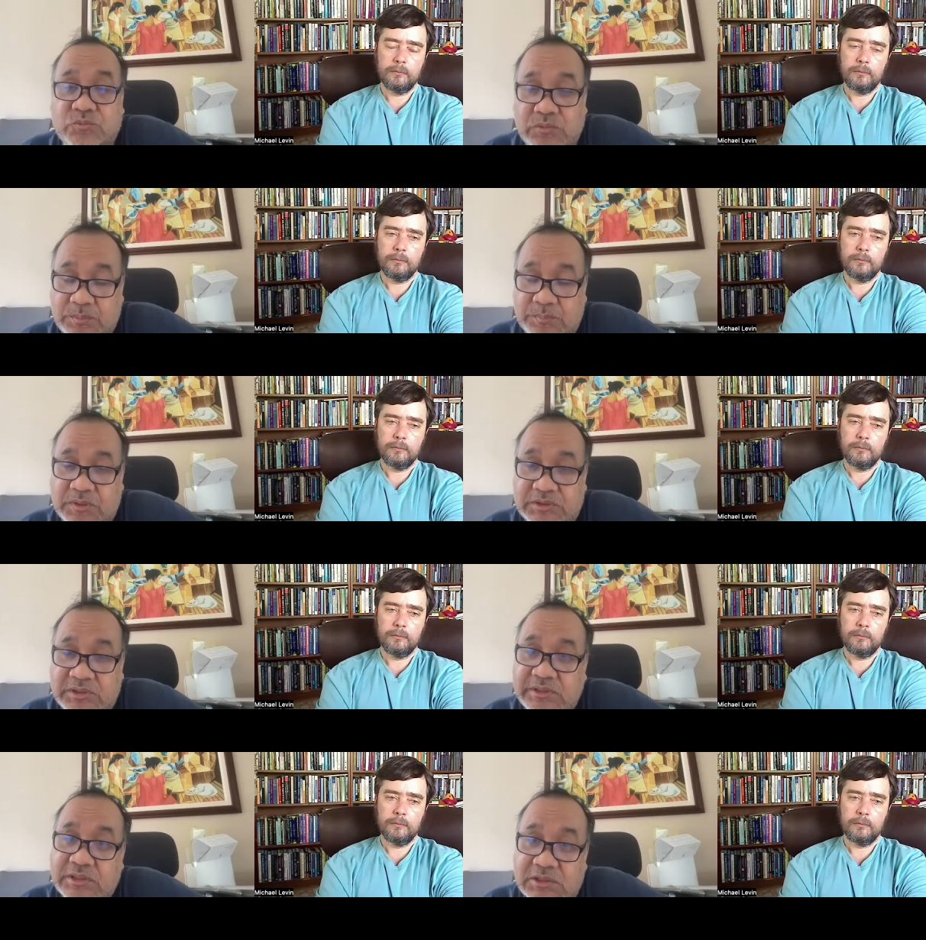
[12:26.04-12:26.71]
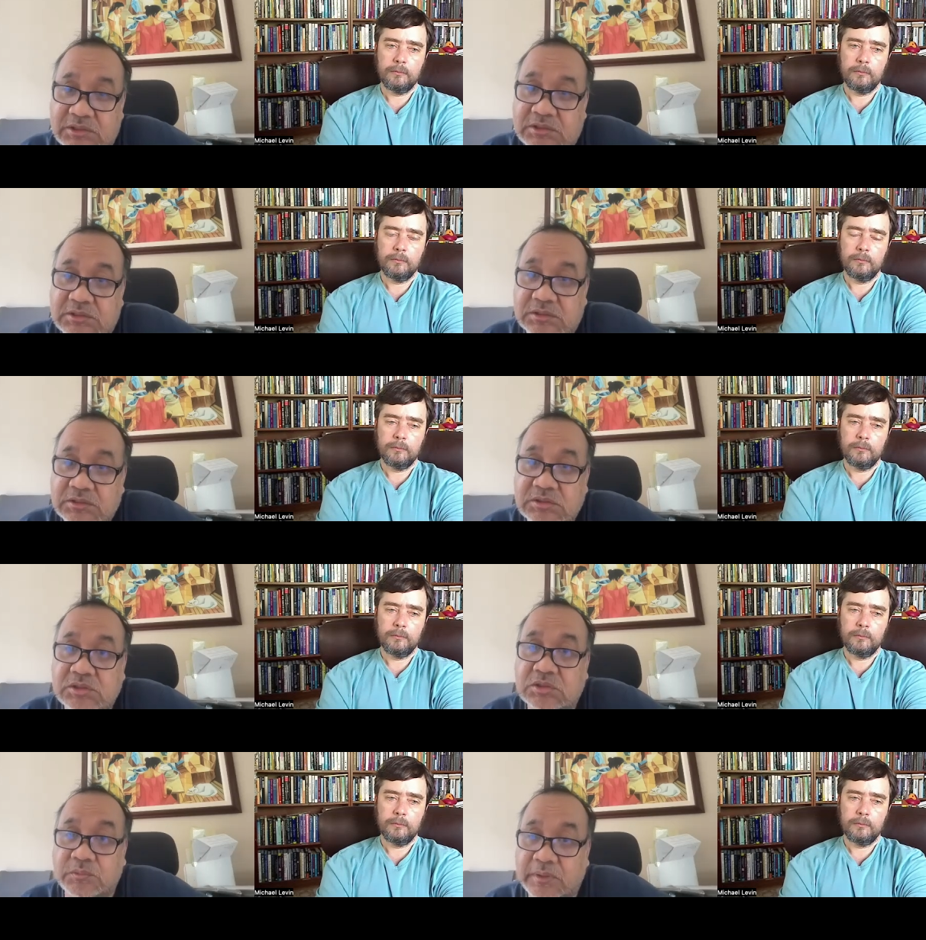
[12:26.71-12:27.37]
Speaker 1: with a particular
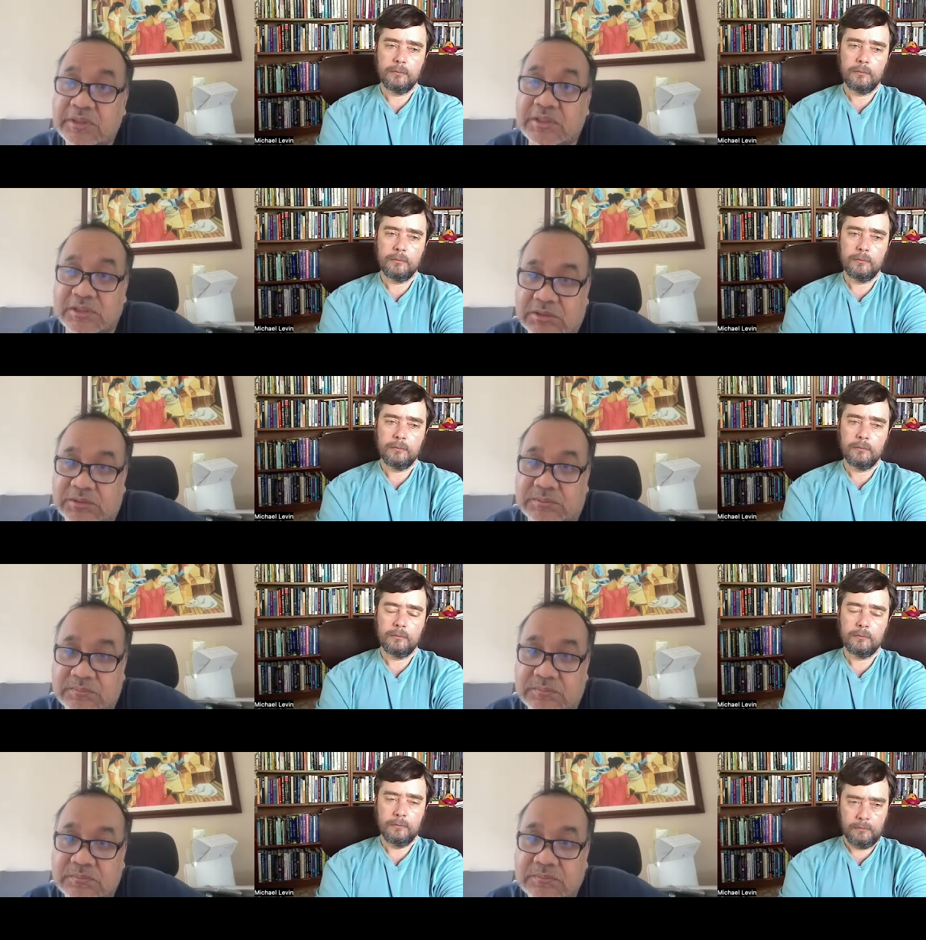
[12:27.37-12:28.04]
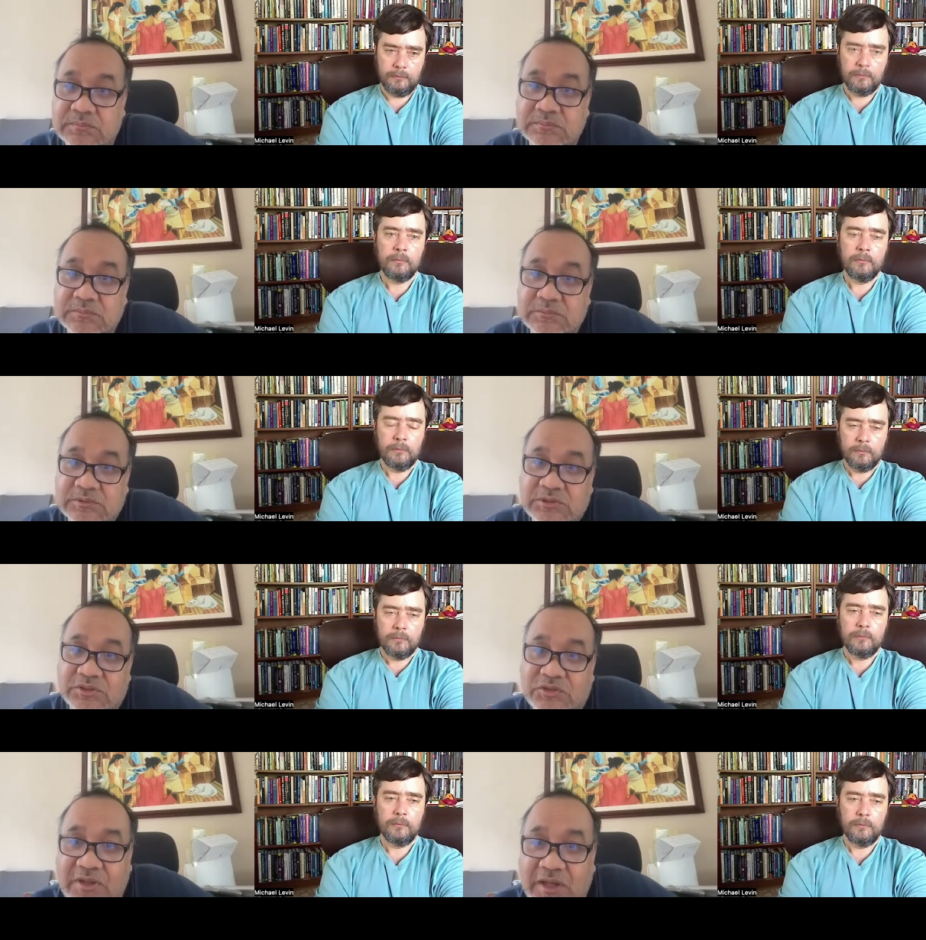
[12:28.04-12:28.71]
curriculum
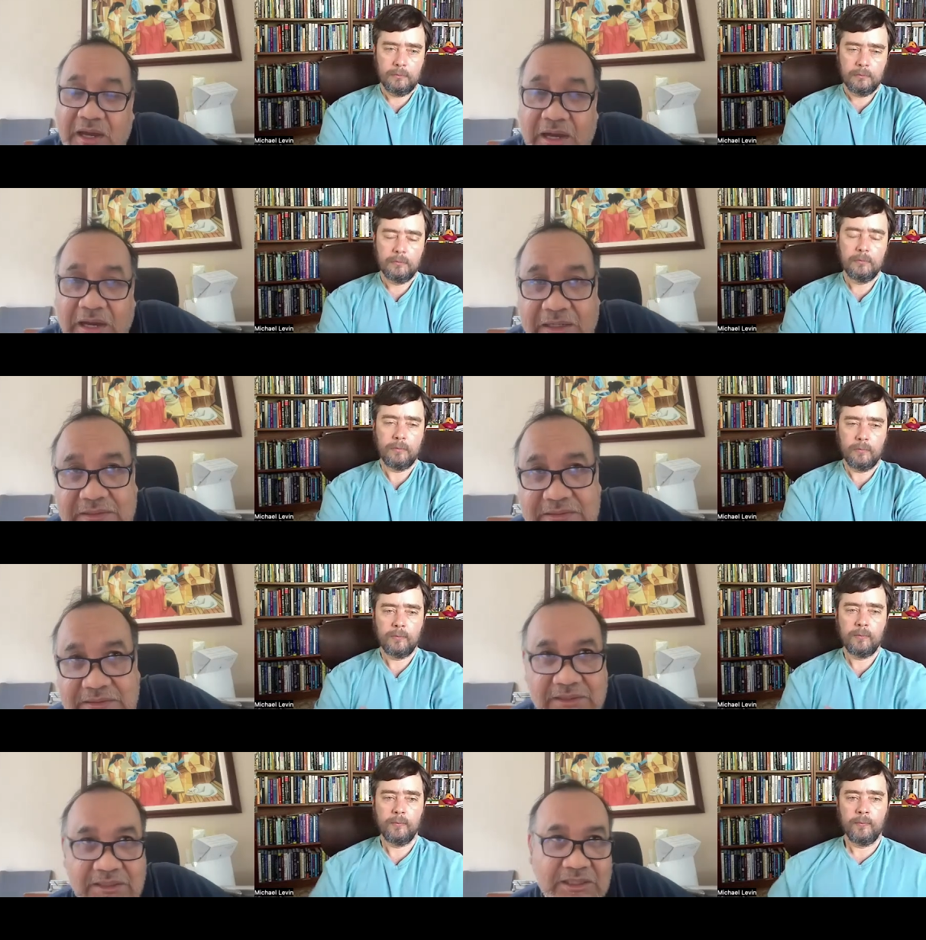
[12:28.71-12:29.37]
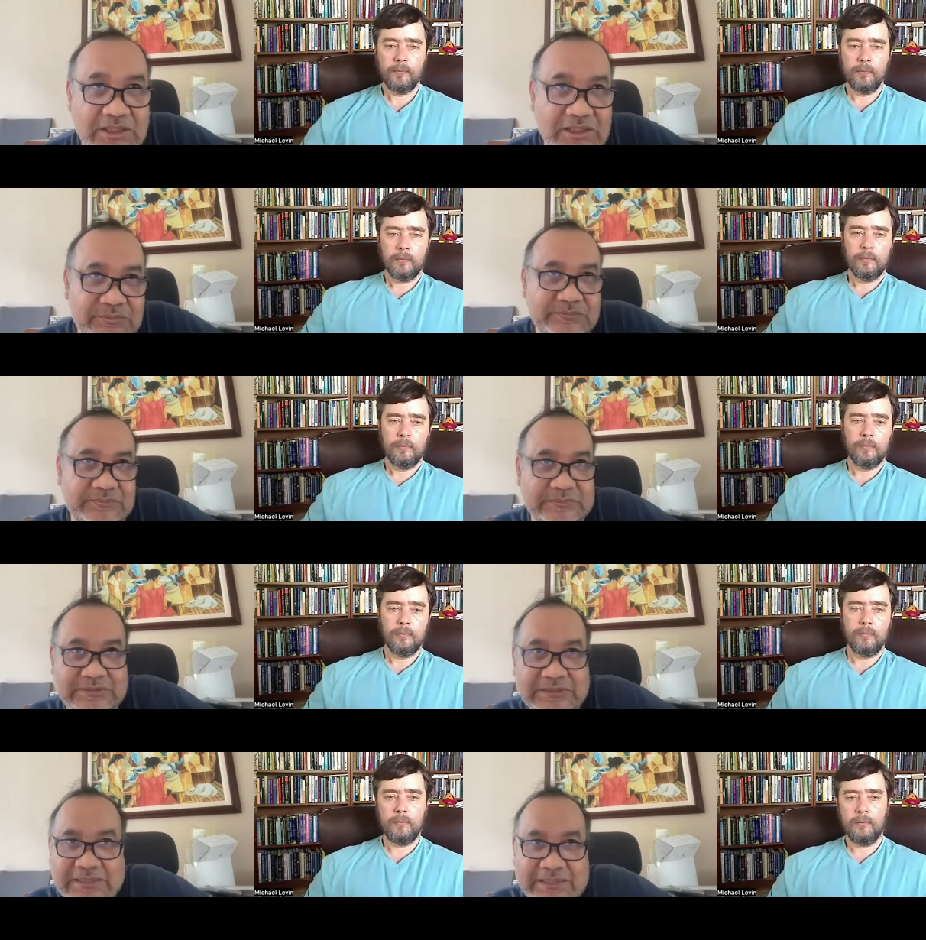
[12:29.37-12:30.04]
such that
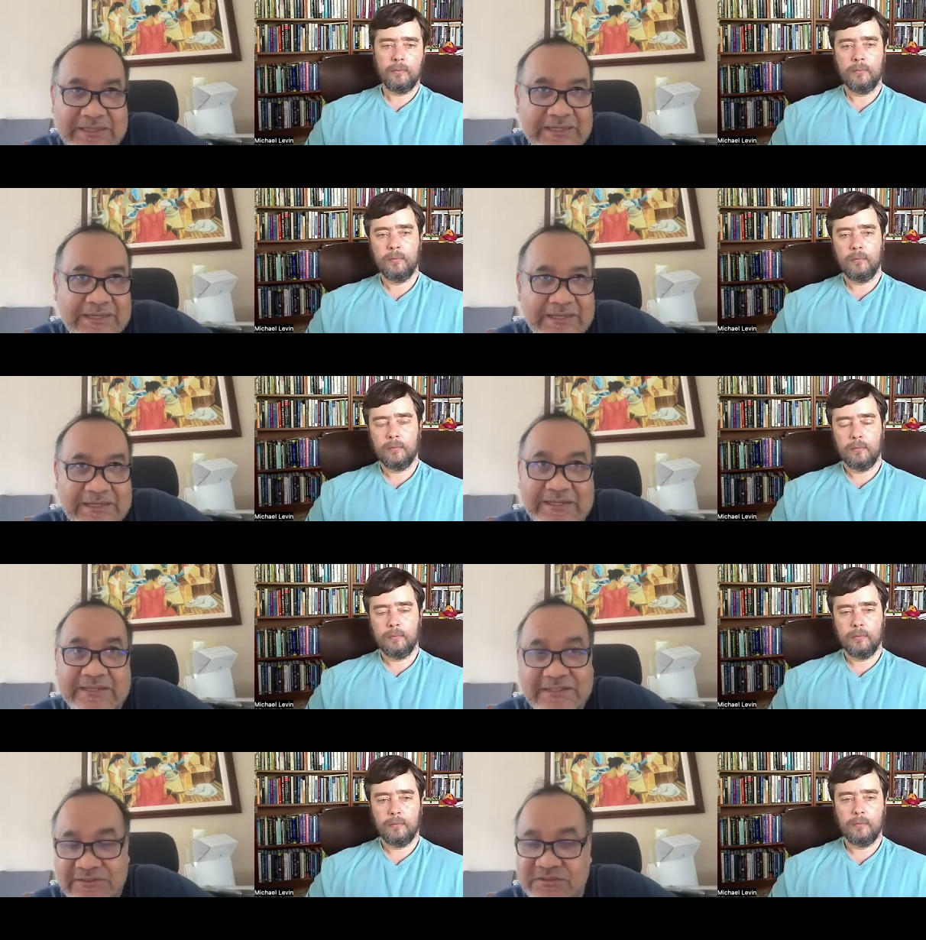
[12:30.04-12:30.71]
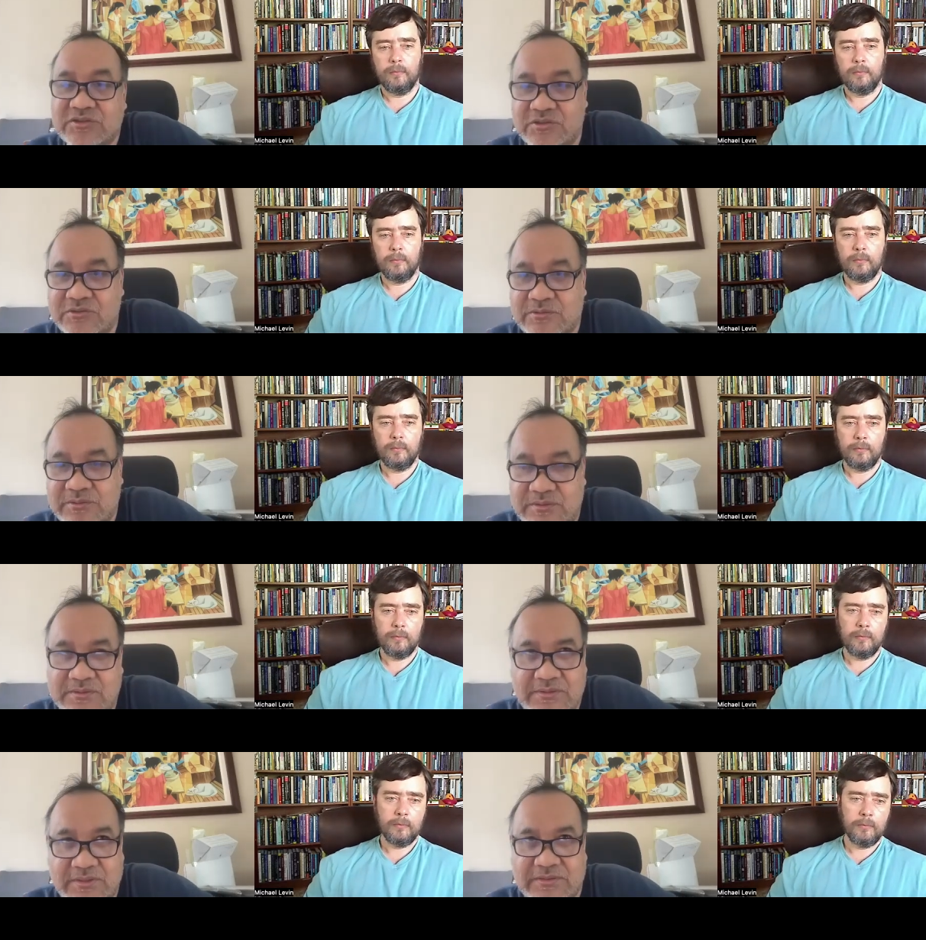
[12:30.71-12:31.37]
um, it needs
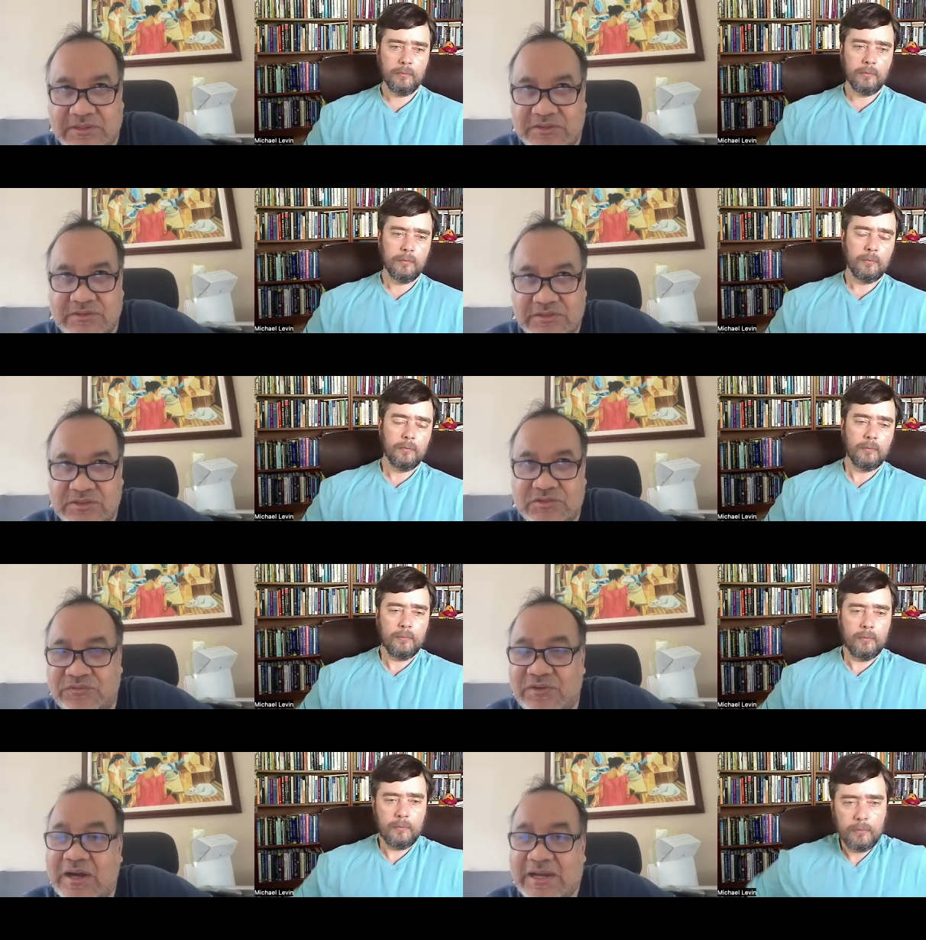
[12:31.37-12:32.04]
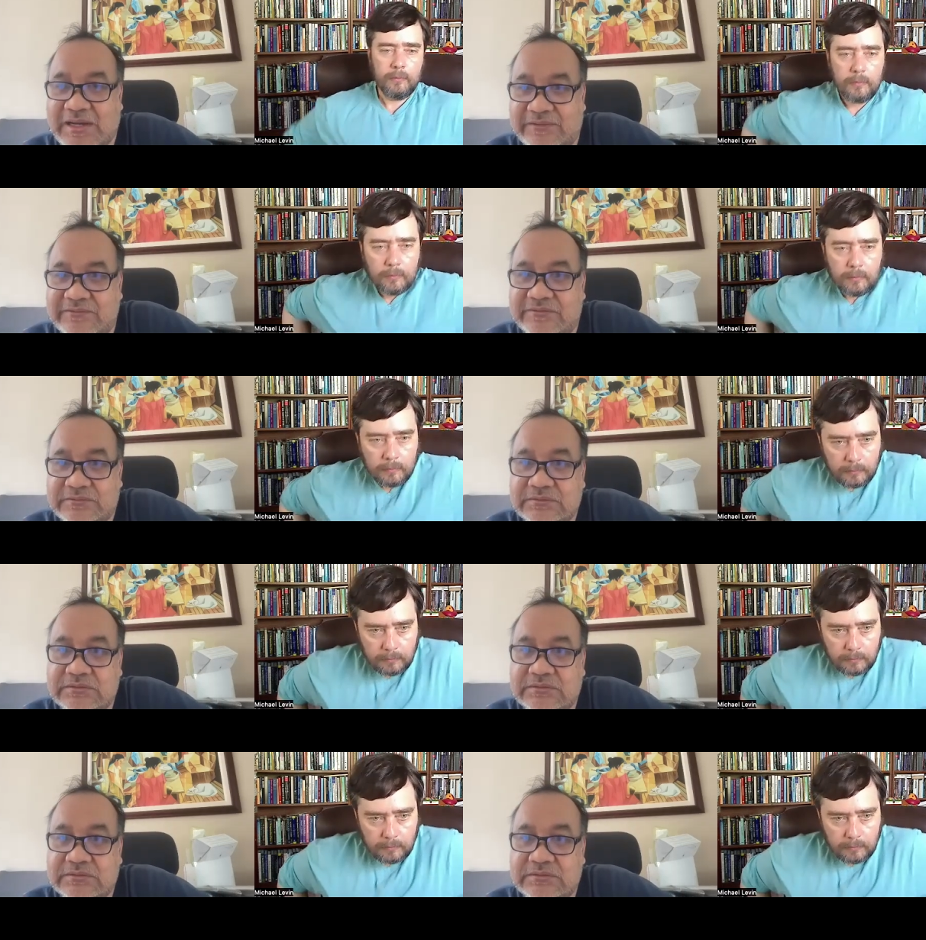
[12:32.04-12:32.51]
to essentially survive,